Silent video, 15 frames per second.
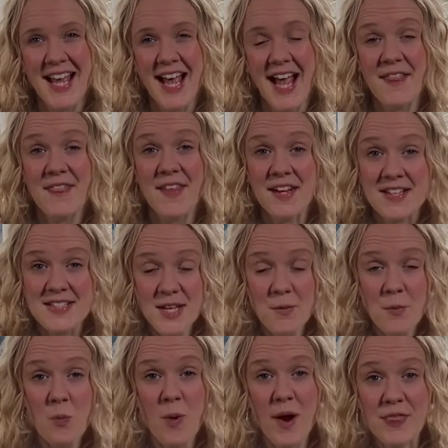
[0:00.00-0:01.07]
And then as I
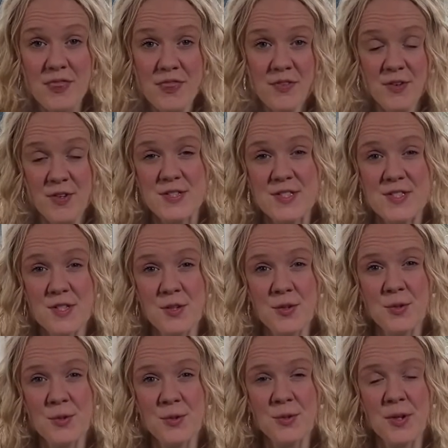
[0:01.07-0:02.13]
went through
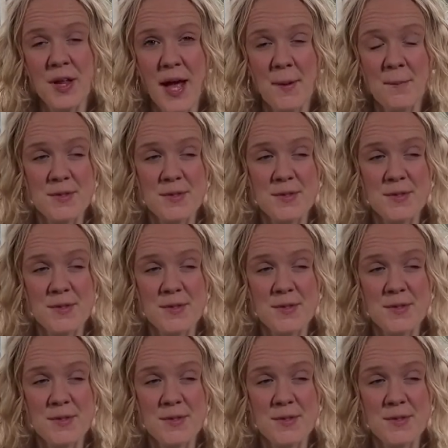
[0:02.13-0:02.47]
school,